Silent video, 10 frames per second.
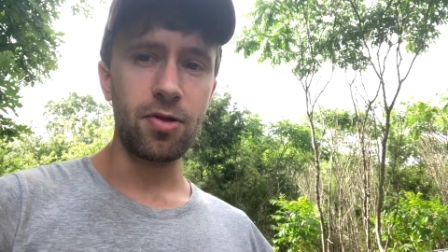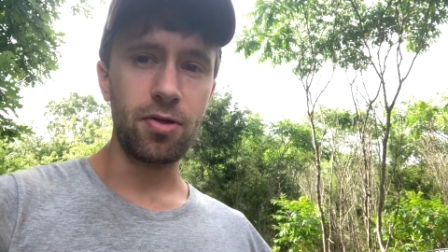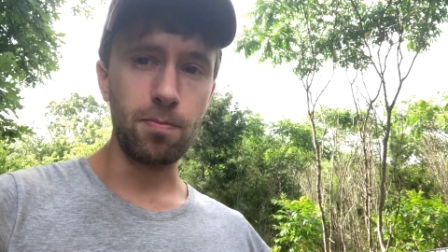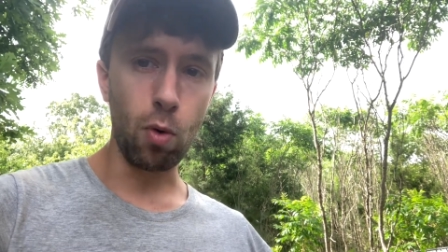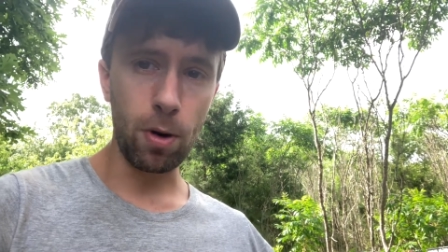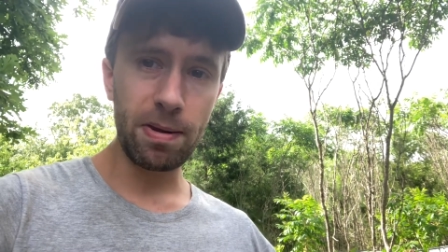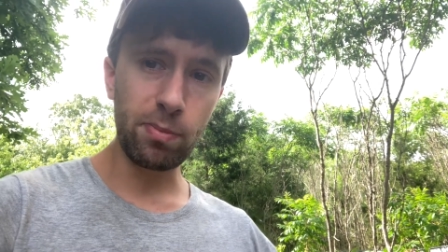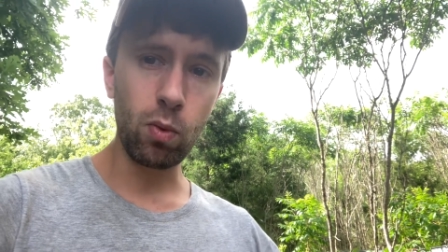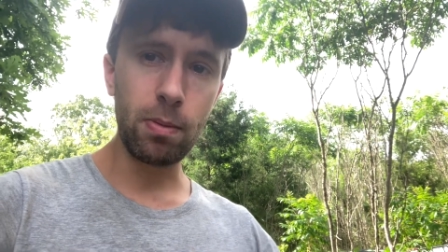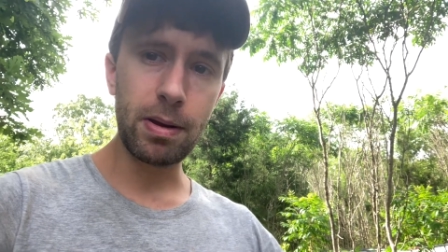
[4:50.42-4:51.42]
more
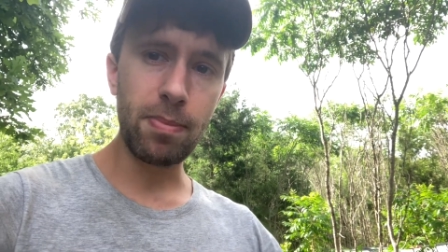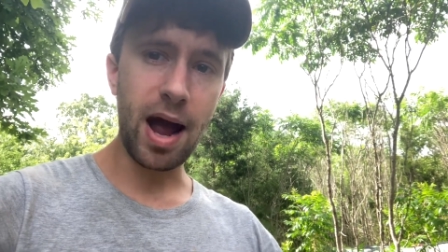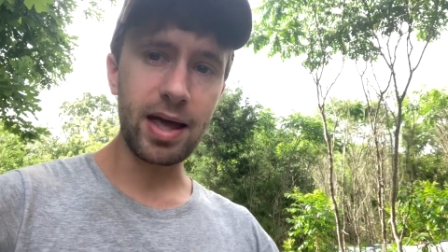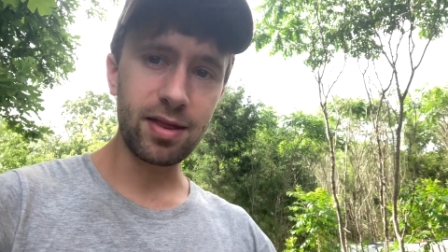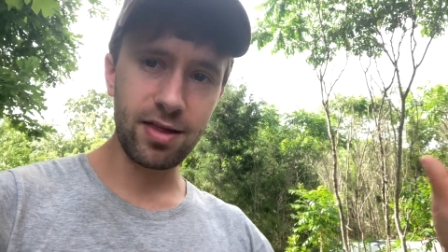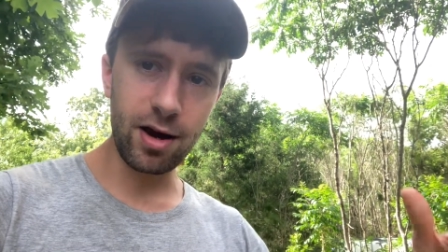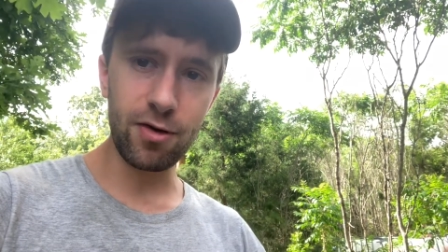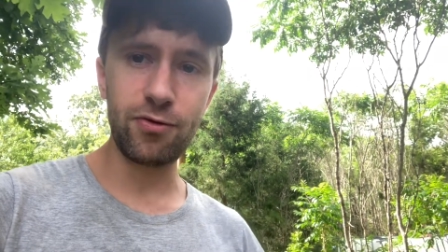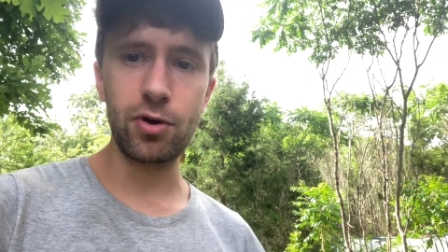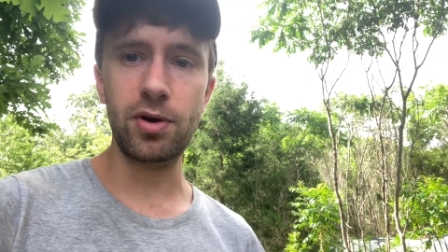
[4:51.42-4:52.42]
people will be buying their
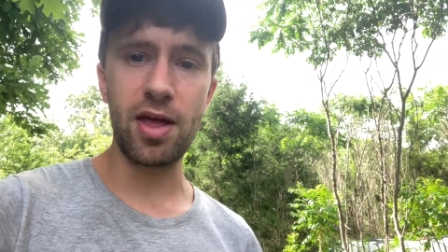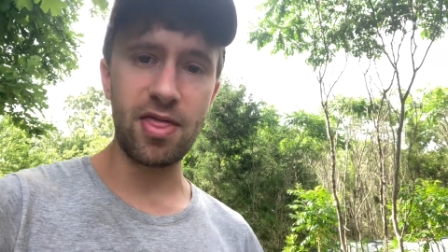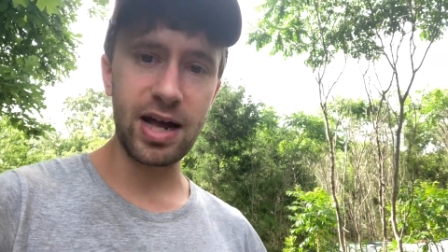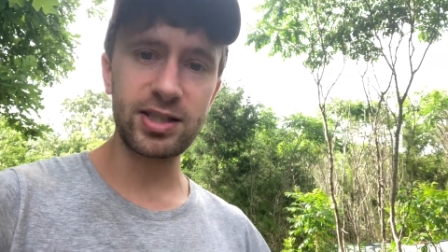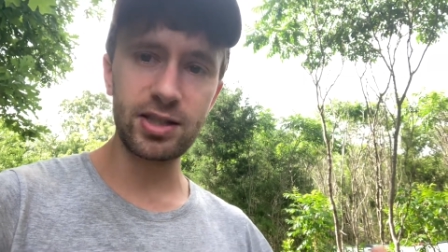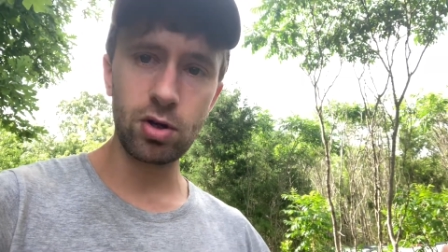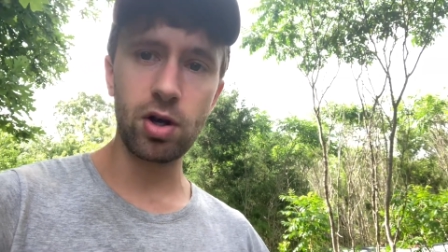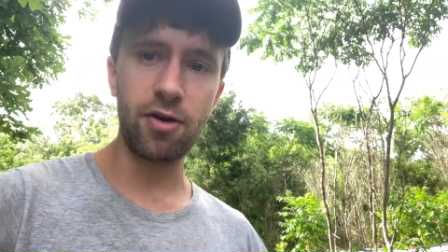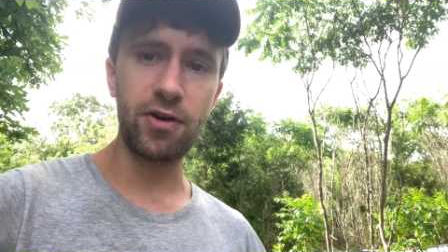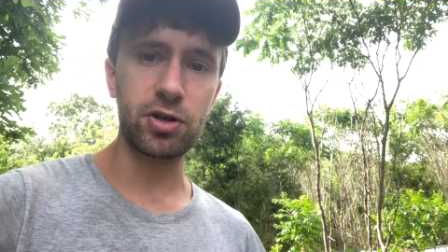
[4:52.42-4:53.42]
food and that's still
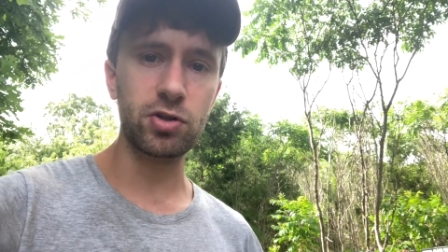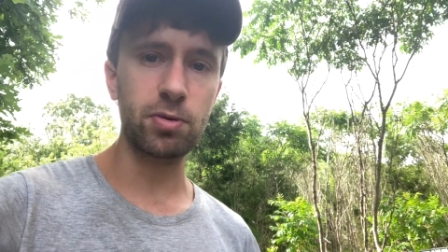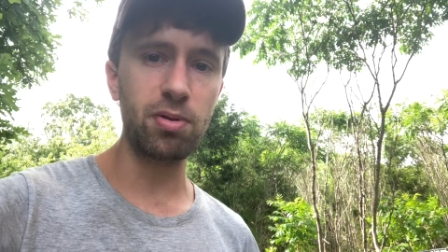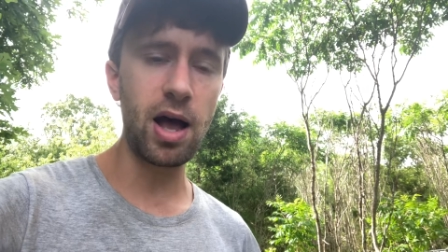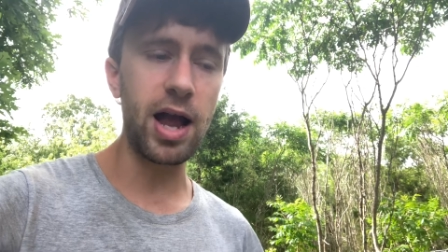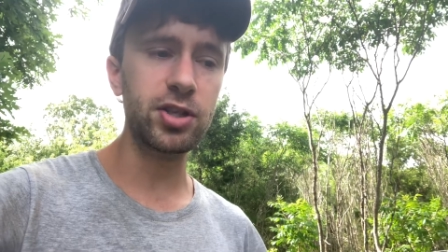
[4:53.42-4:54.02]
going to affect your supply.